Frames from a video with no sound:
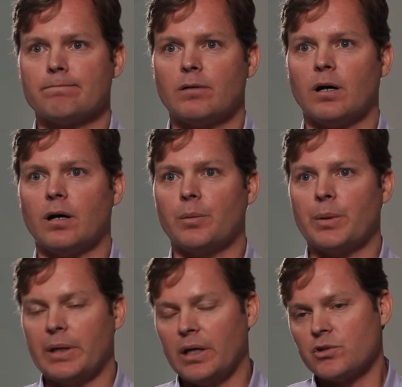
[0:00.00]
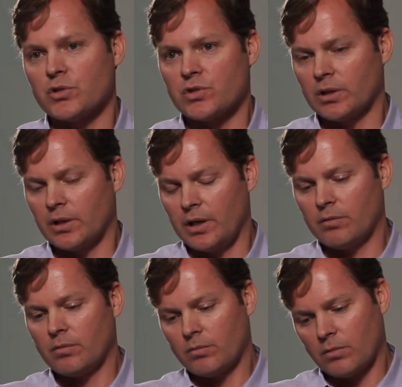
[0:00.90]
Um, I mean,
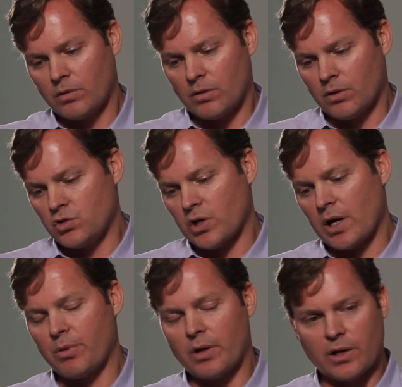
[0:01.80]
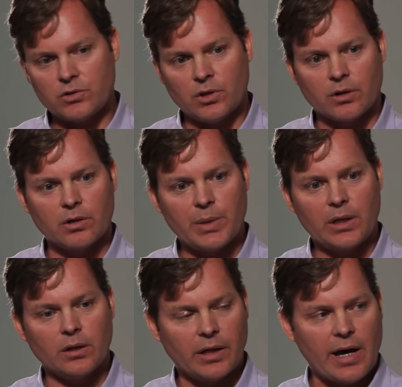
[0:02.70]
interestingly, the, the, job that I took
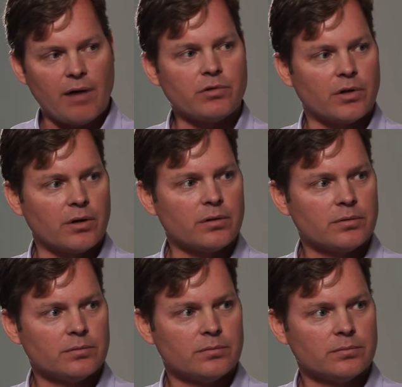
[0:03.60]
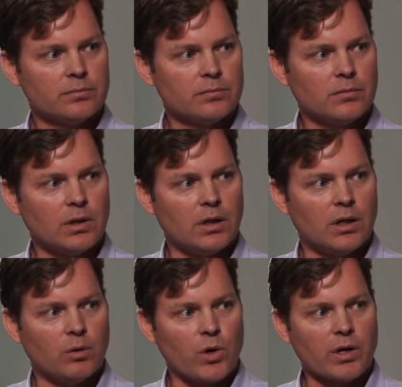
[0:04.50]
immediately after
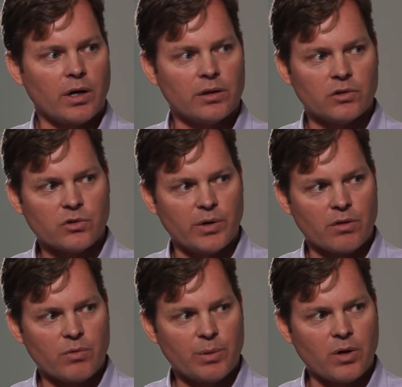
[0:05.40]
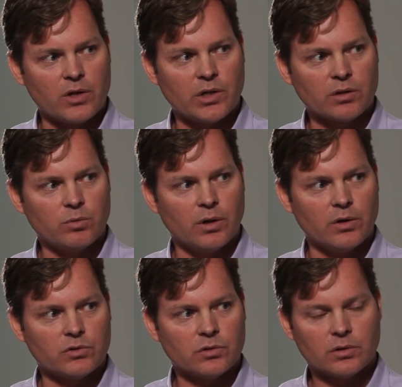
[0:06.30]
uh, working on the Screen 3 project
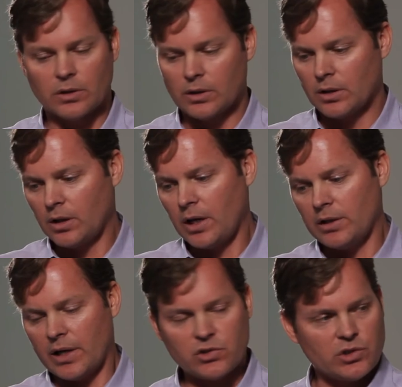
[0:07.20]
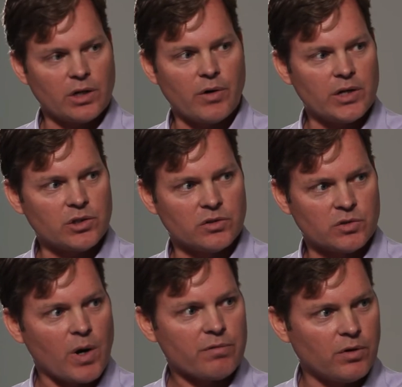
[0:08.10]
was a next generation
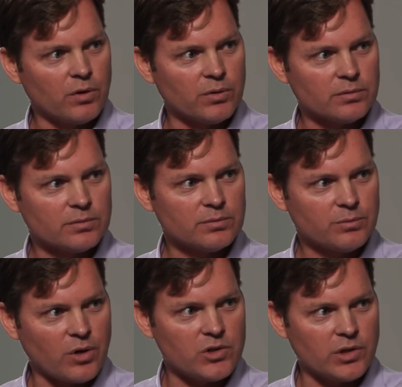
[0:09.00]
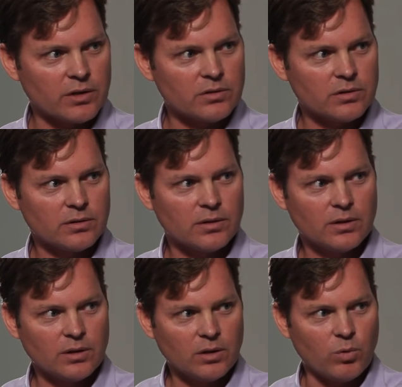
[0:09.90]
smartphone project
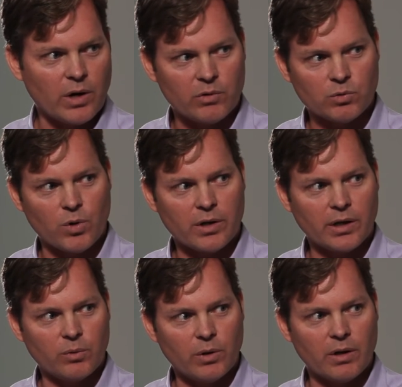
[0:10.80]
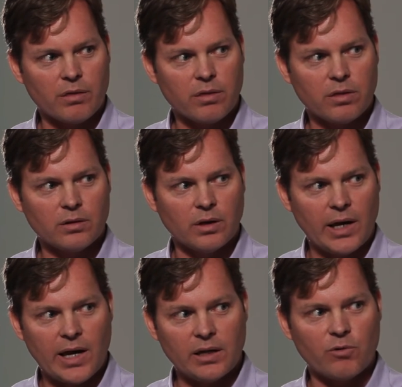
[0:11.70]
where I was working with
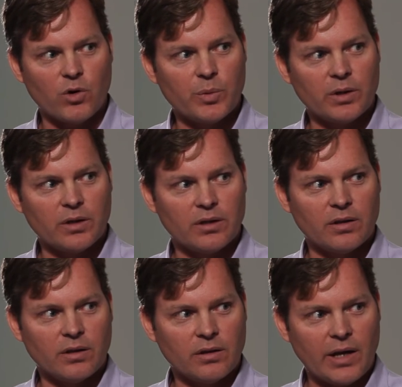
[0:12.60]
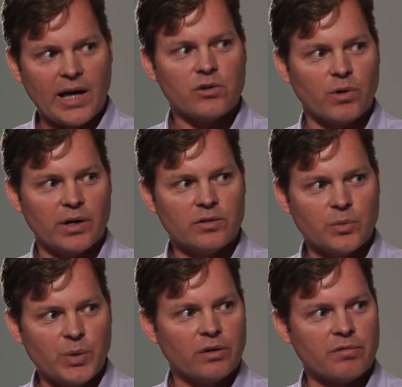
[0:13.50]
Andy Rubin and Android
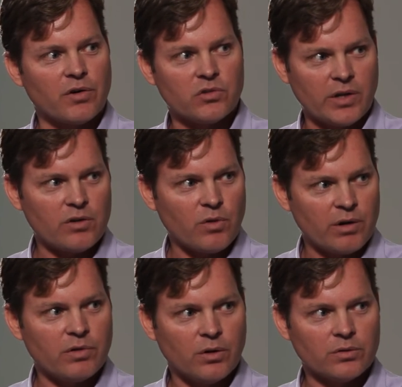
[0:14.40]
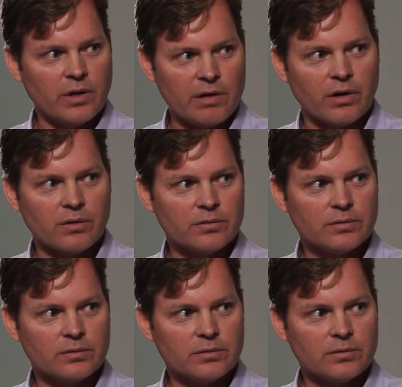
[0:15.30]
to build the first Android phone ever.